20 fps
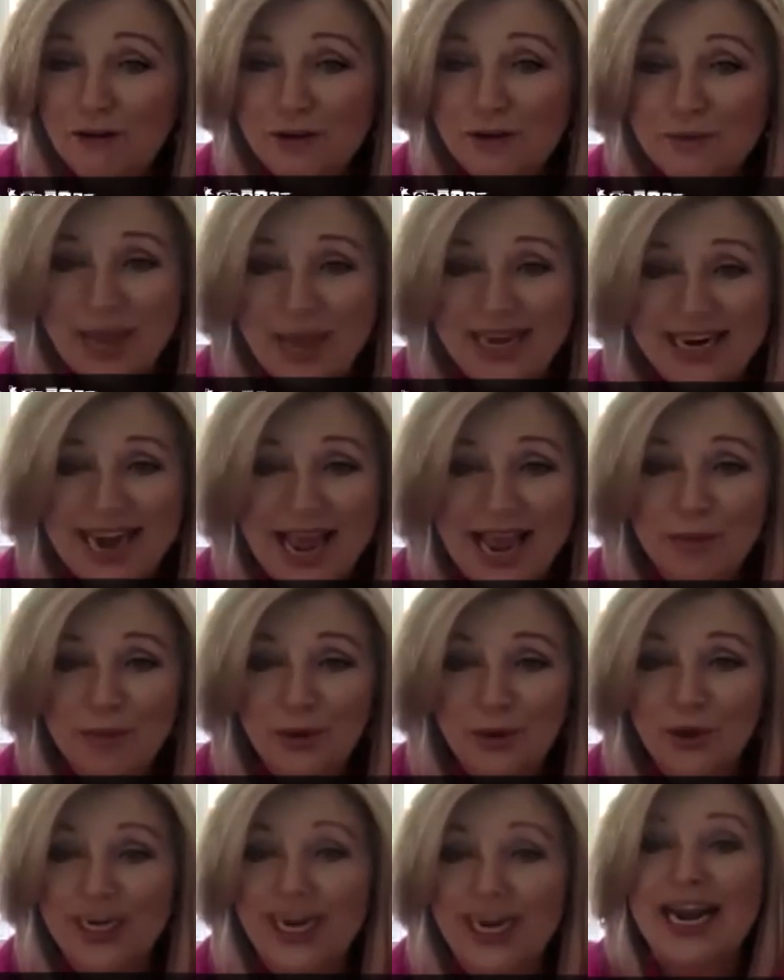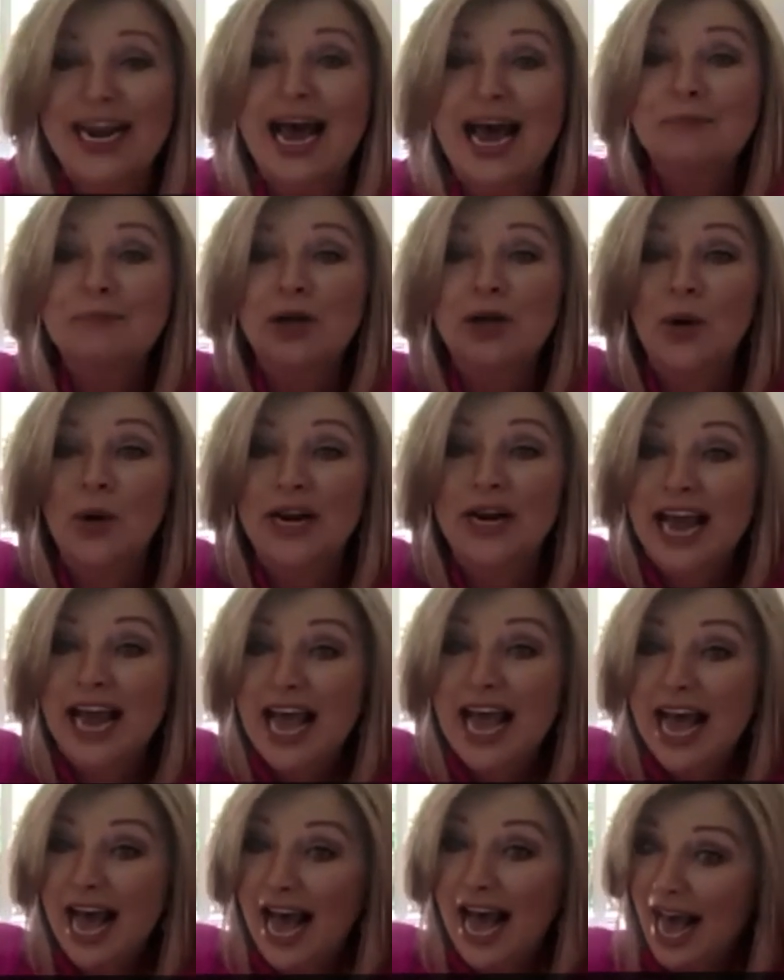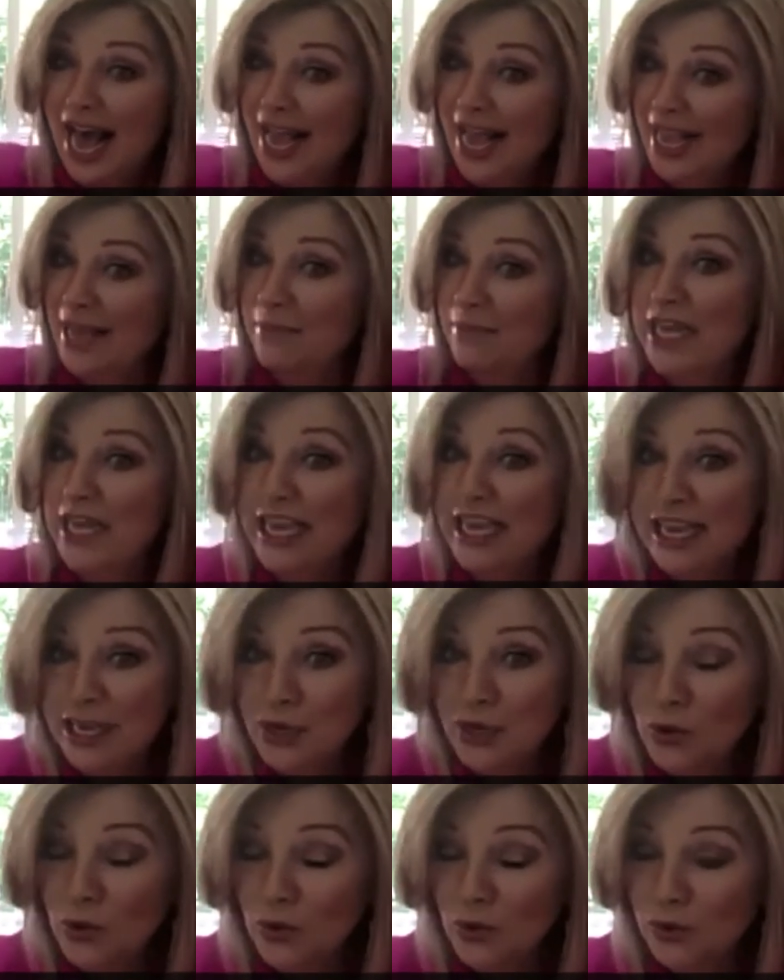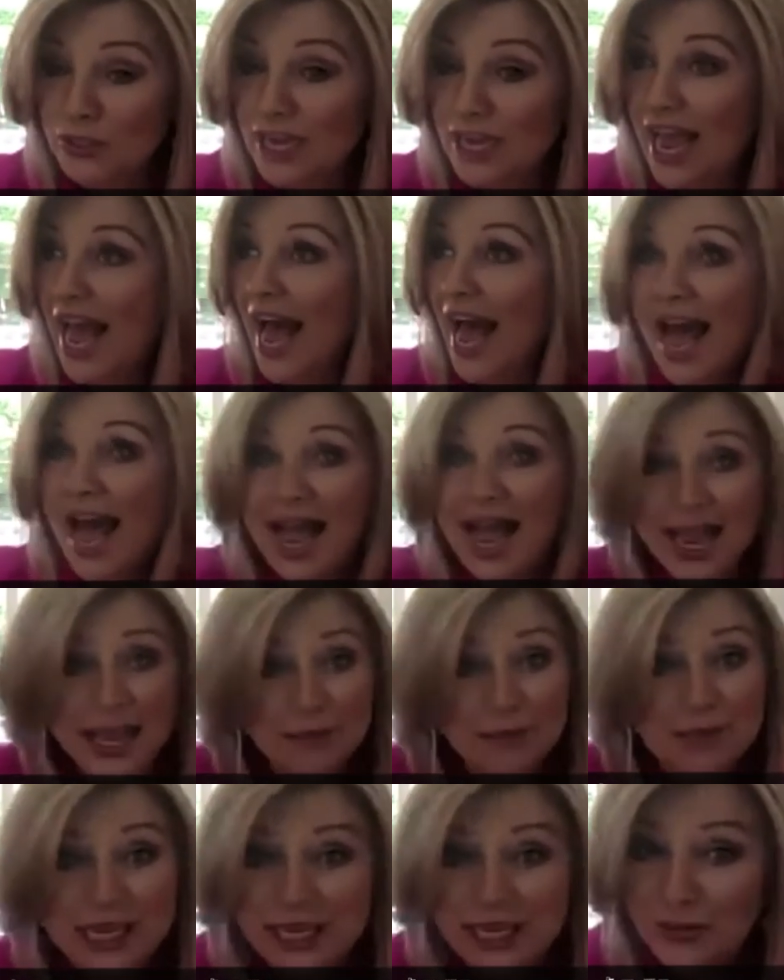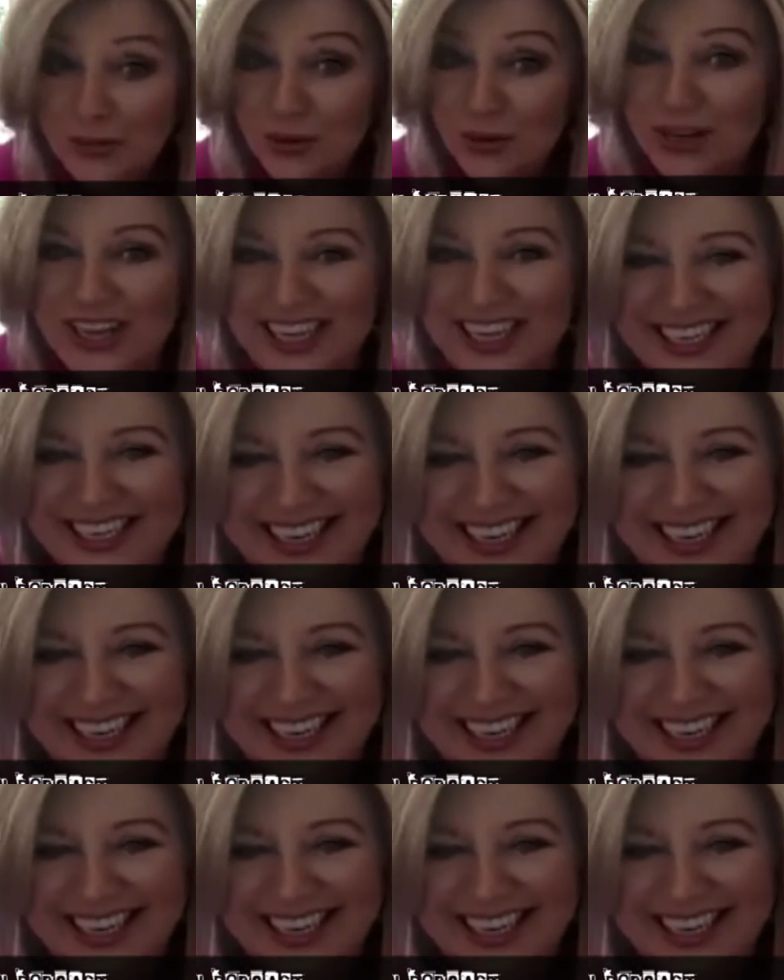in my neighborhood and I'm going, I am healed. I am healed.